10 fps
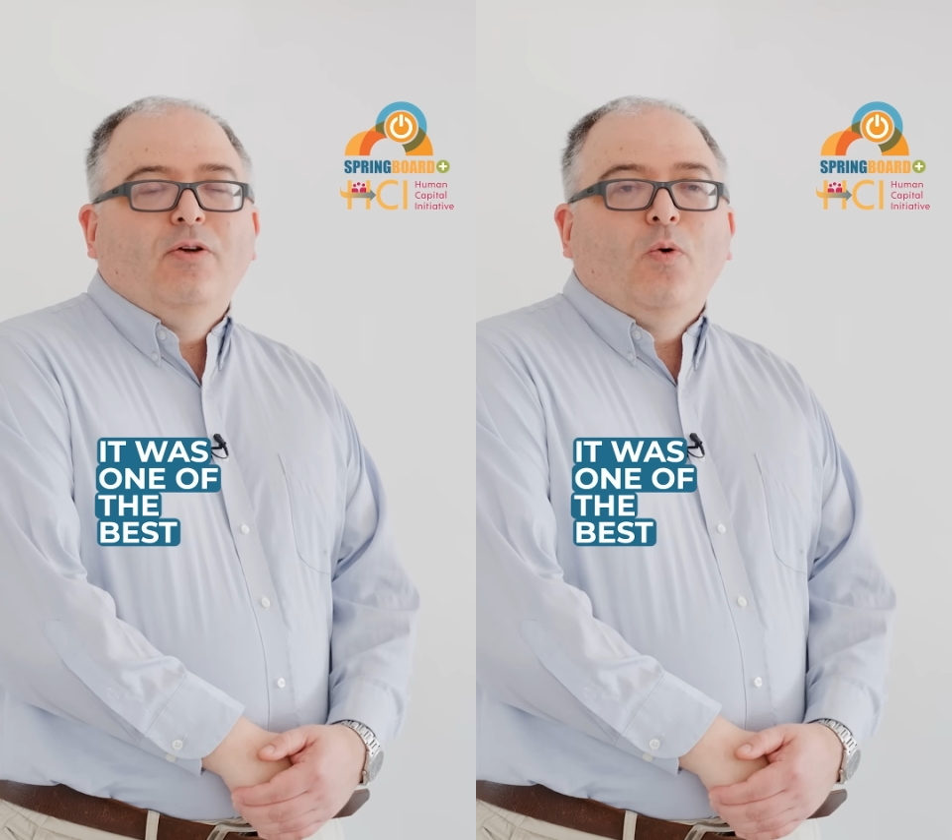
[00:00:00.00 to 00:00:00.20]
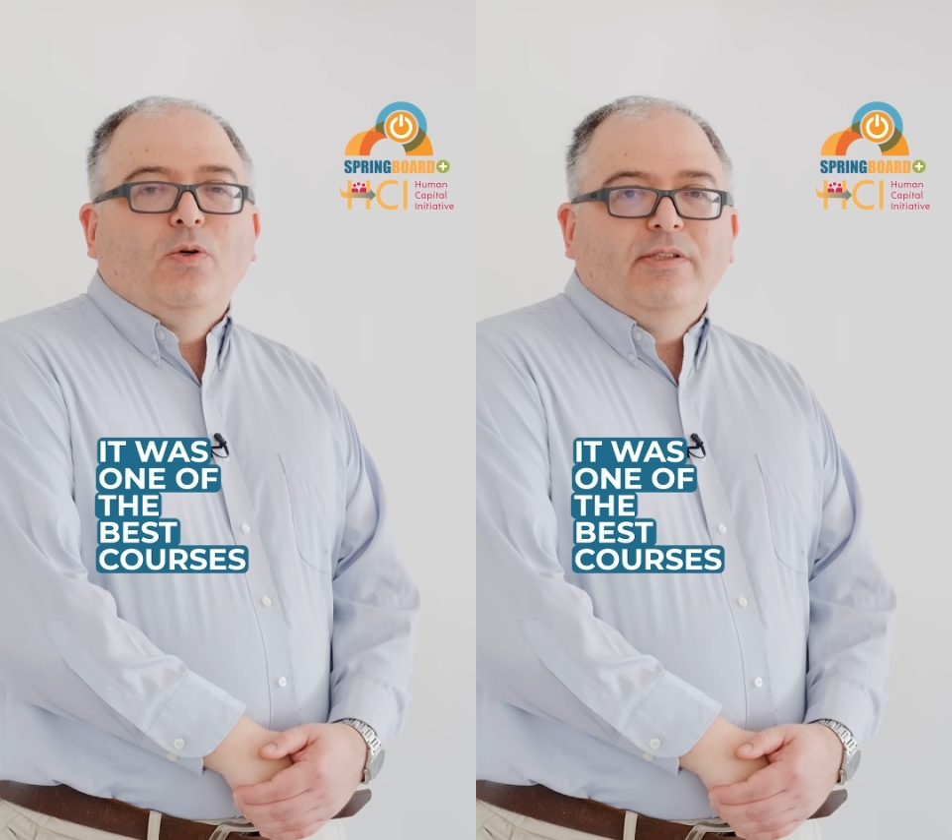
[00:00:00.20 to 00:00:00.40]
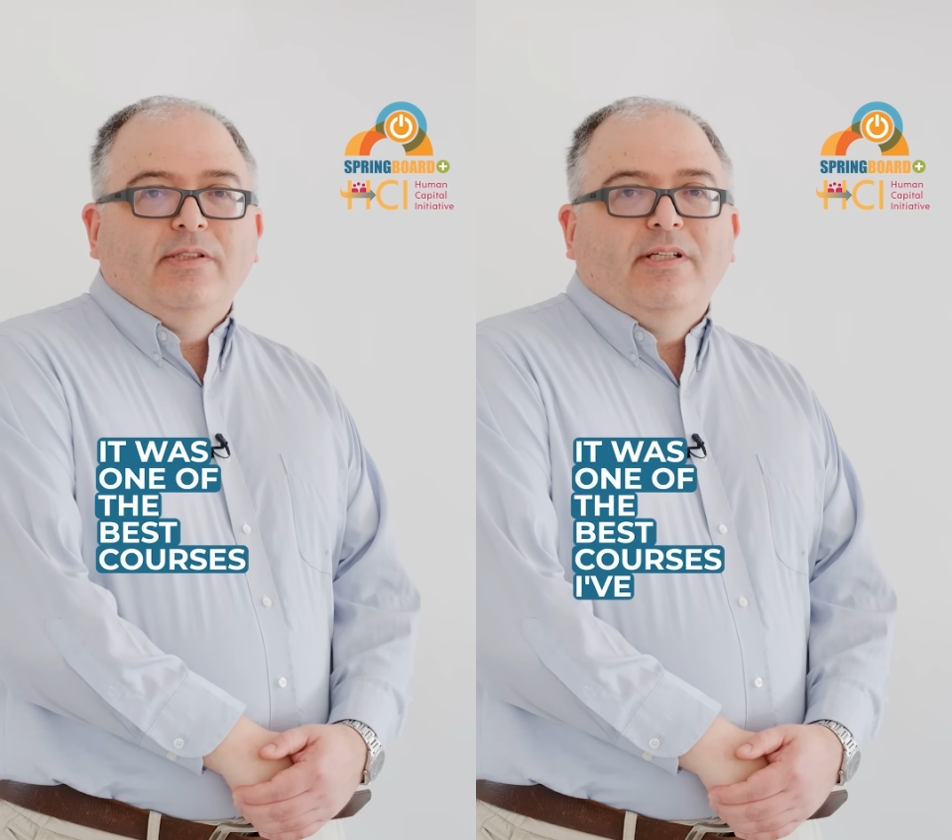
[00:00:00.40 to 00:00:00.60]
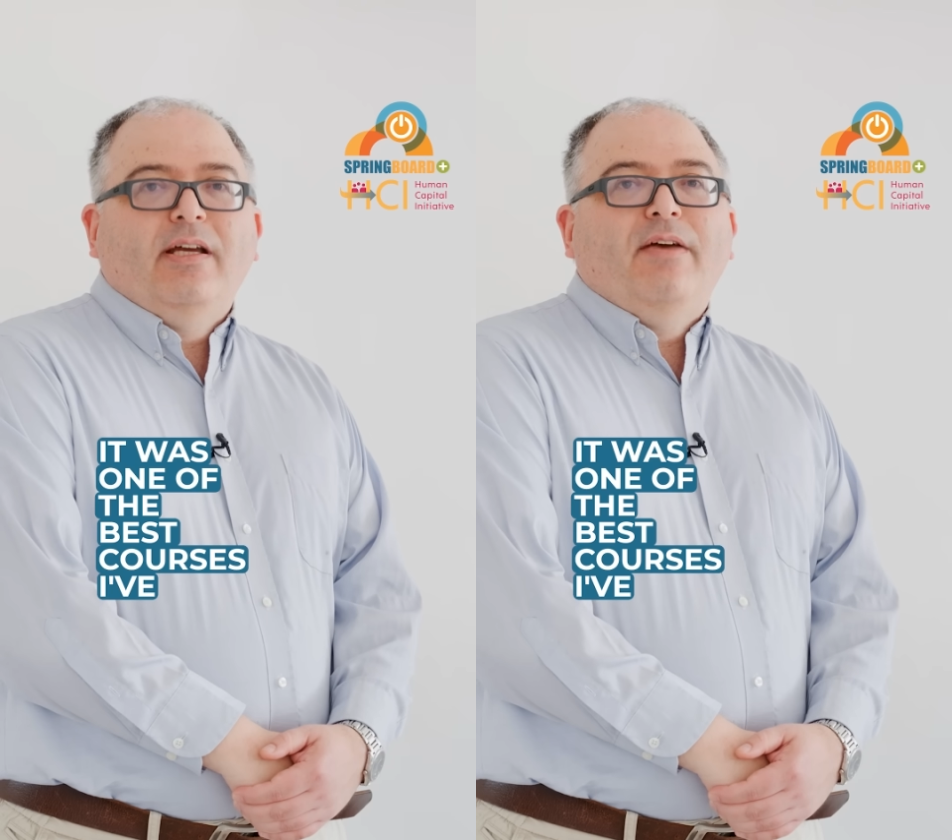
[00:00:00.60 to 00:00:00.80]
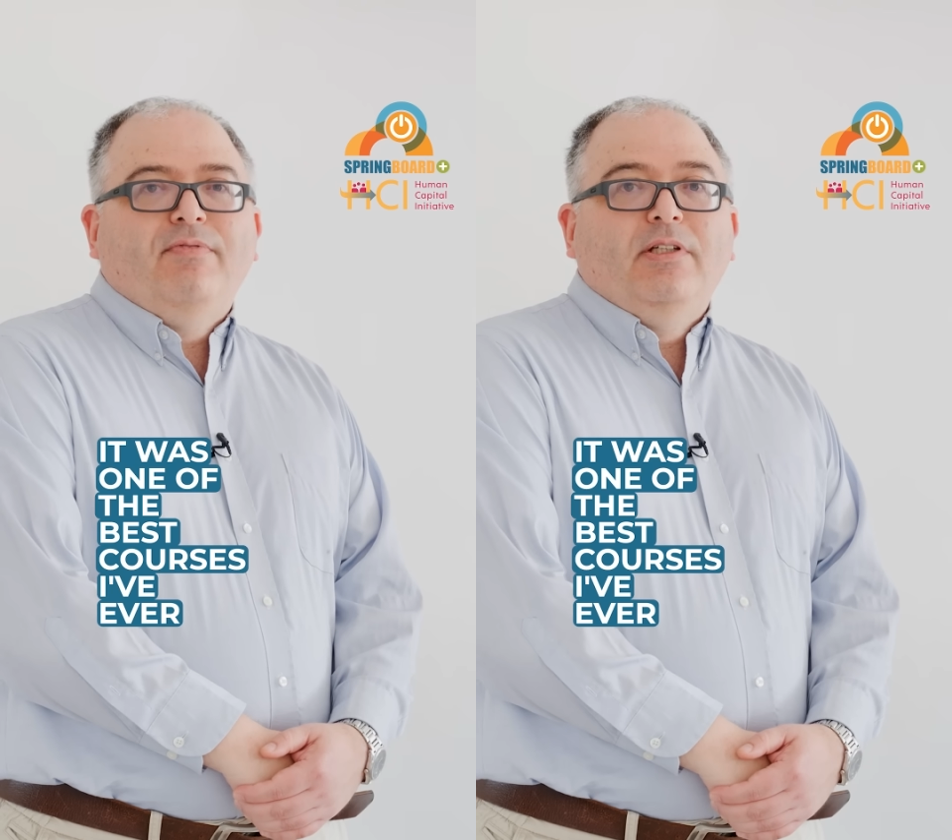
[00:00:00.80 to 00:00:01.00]
courses I
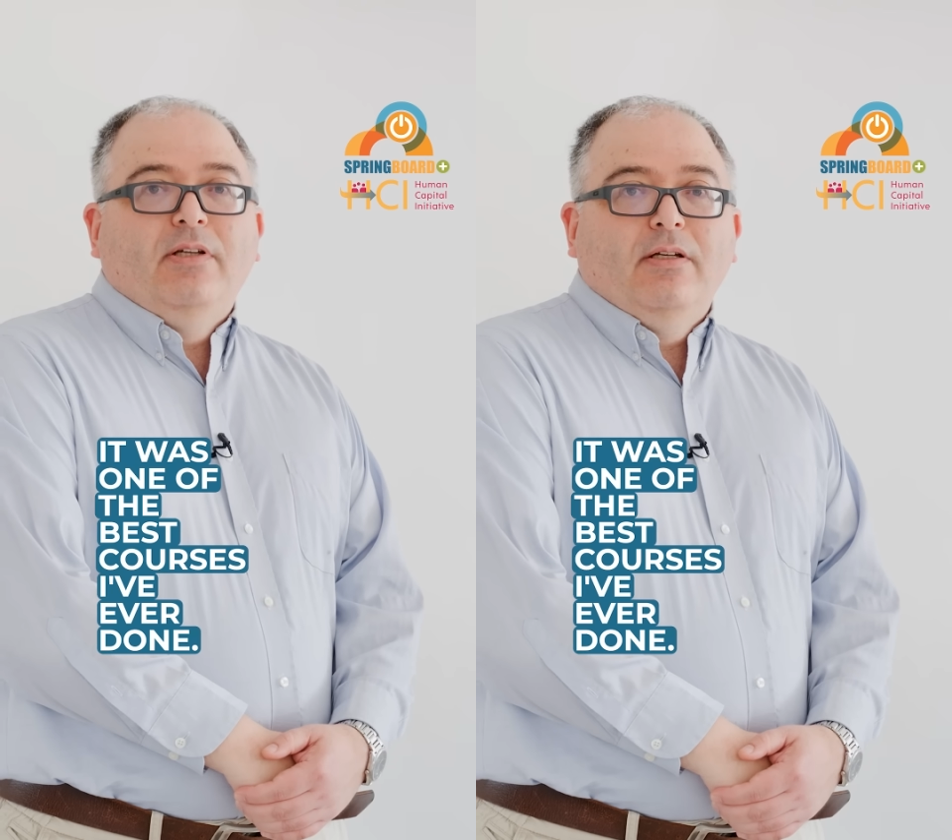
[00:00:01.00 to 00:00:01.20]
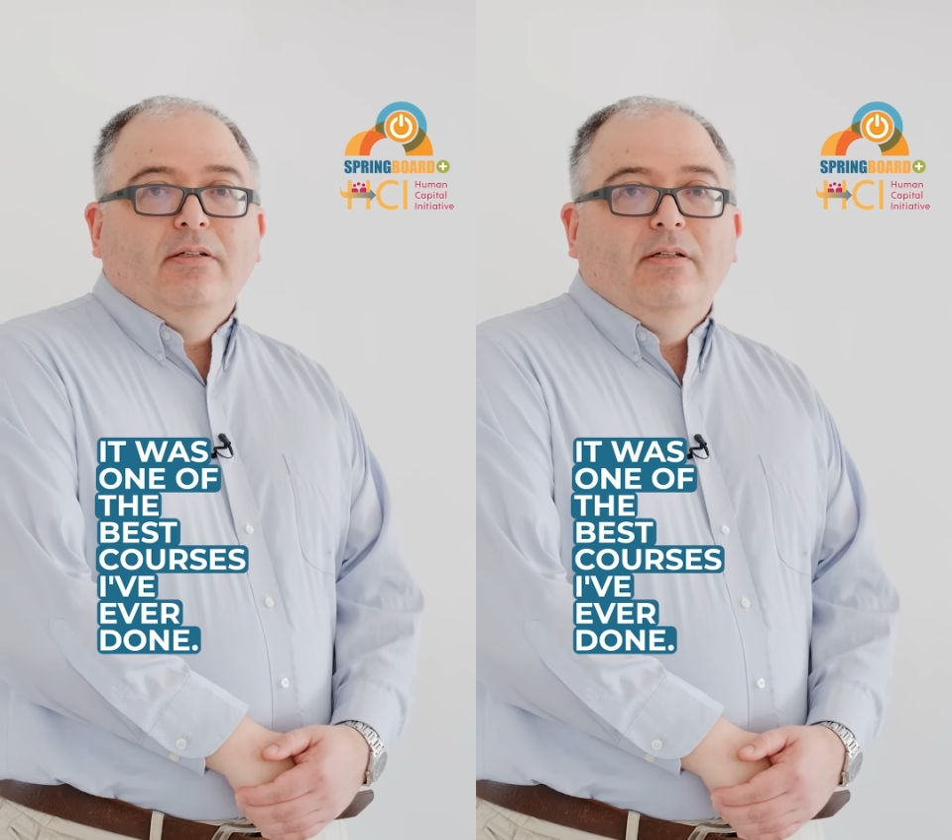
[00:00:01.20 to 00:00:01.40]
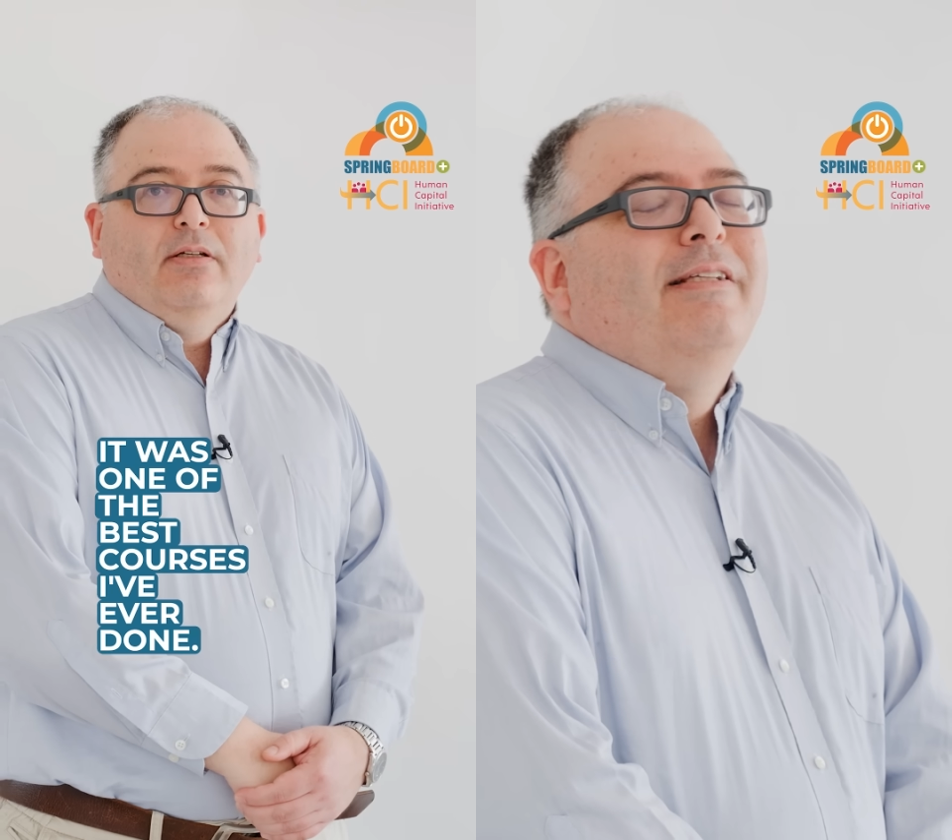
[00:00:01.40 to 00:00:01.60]
ever done.